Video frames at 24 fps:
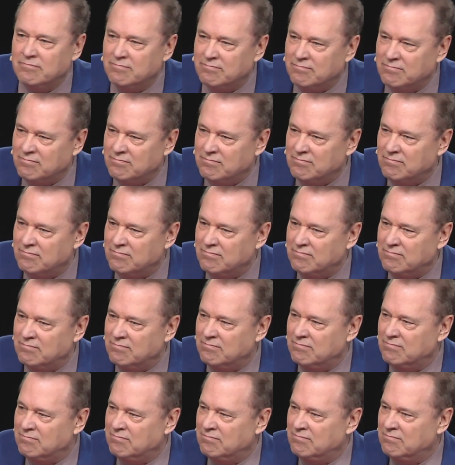
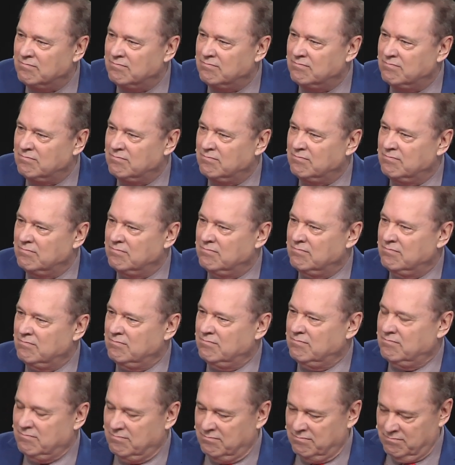
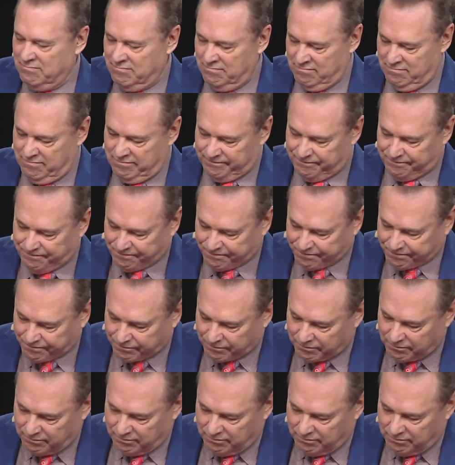Nothing is said.